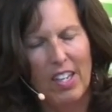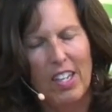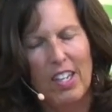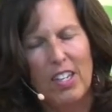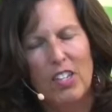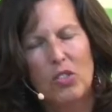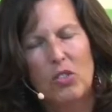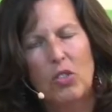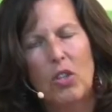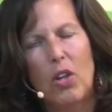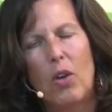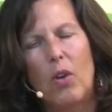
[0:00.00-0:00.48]

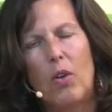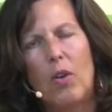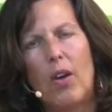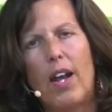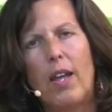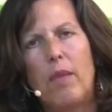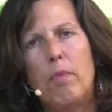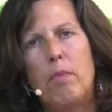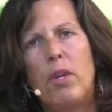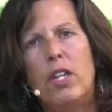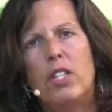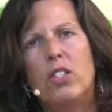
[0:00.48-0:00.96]
So
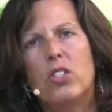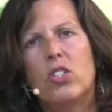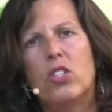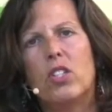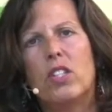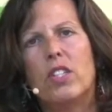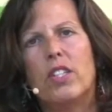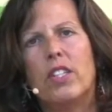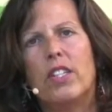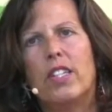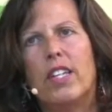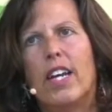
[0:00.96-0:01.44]
I
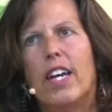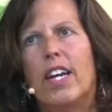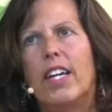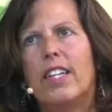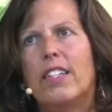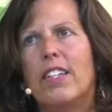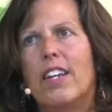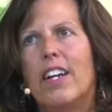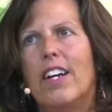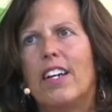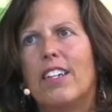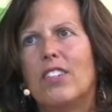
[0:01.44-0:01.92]
mentioned
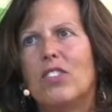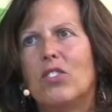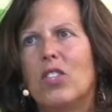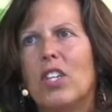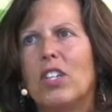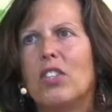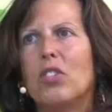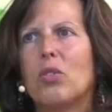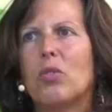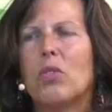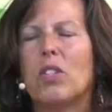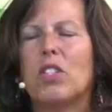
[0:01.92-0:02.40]
that
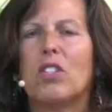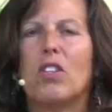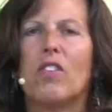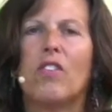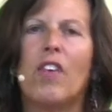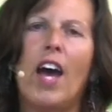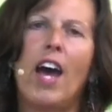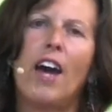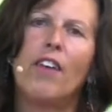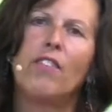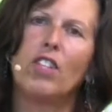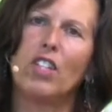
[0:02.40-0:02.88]
St. Teresa of
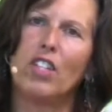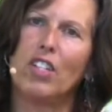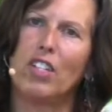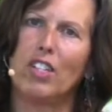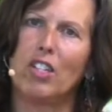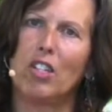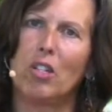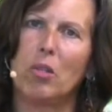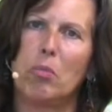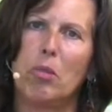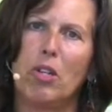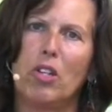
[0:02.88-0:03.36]
Avila a
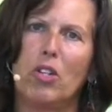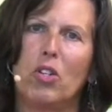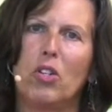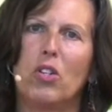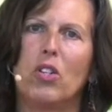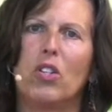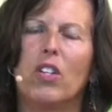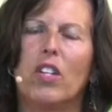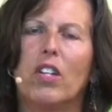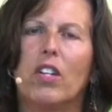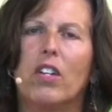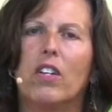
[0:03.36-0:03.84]
little bit
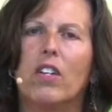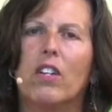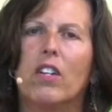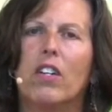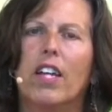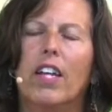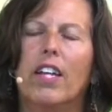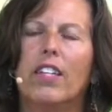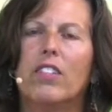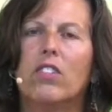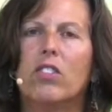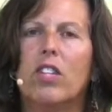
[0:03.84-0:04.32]
earlier,
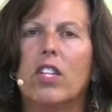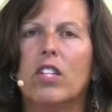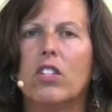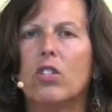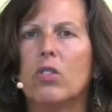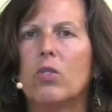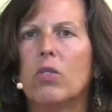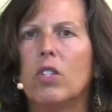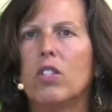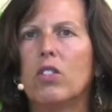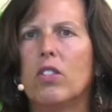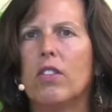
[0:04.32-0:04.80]
and St.
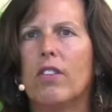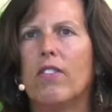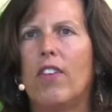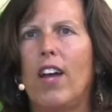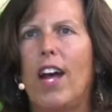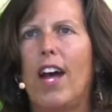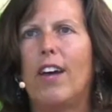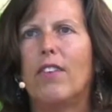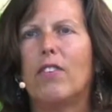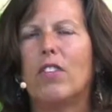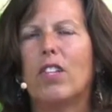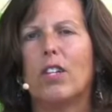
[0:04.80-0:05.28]
Teresa of
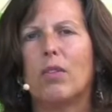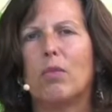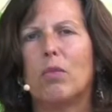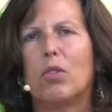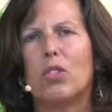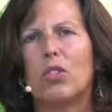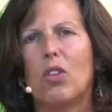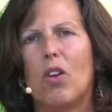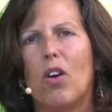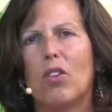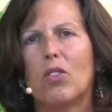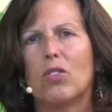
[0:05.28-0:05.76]
Avila
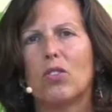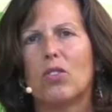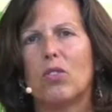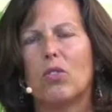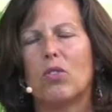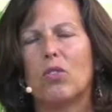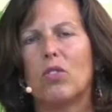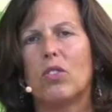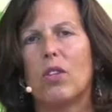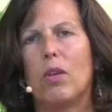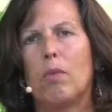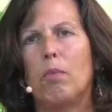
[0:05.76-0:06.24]
was also
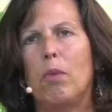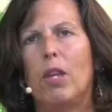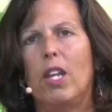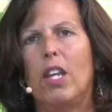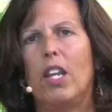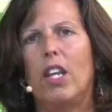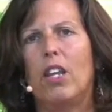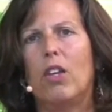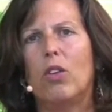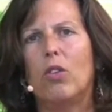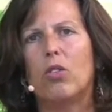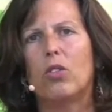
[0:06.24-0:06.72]

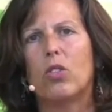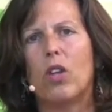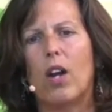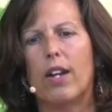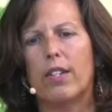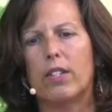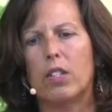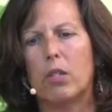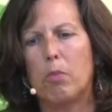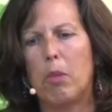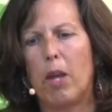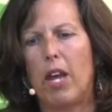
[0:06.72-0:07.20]
somebody who
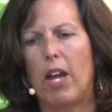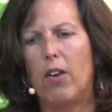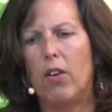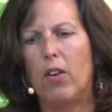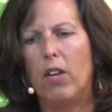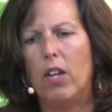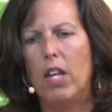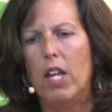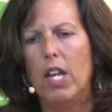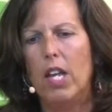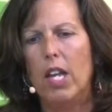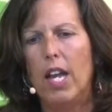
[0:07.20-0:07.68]
talked
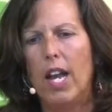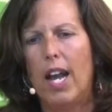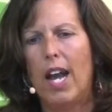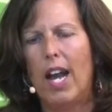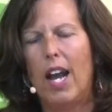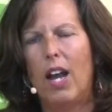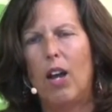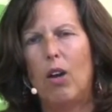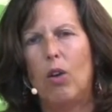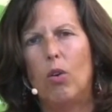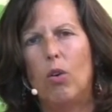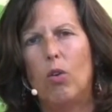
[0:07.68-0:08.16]
about
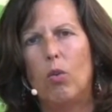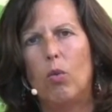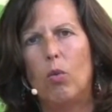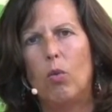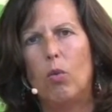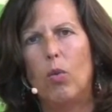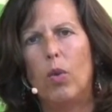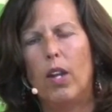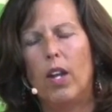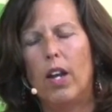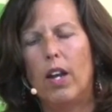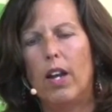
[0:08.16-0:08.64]
how
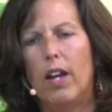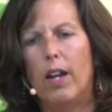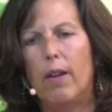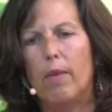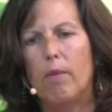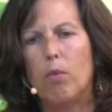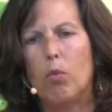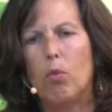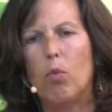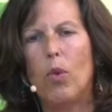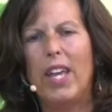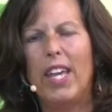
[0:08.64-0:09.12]

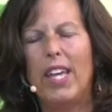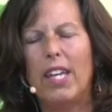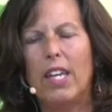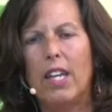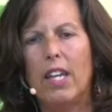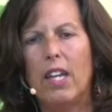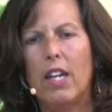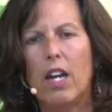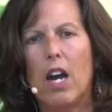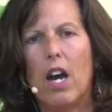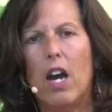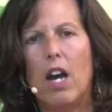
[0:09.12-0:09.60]

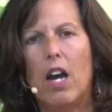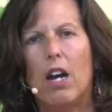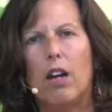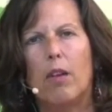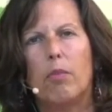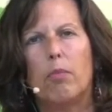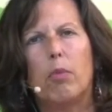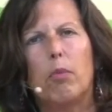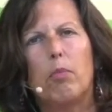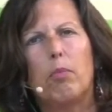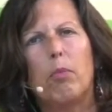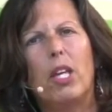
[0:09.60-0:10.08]
waking
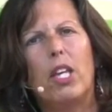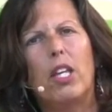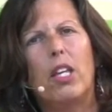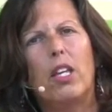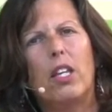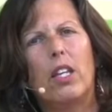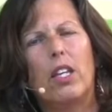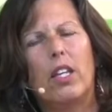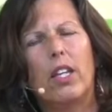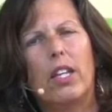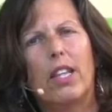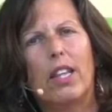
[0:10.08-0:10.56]
up,
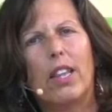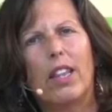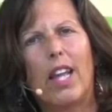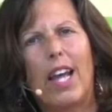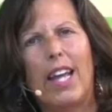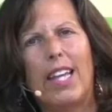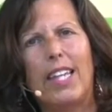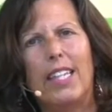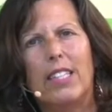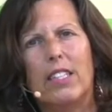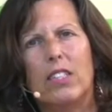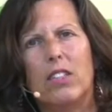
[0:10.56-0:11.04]
being
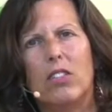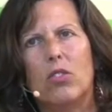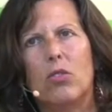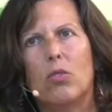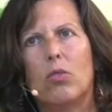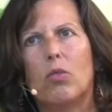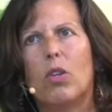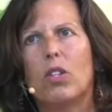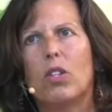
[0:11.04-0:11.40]
enlightened,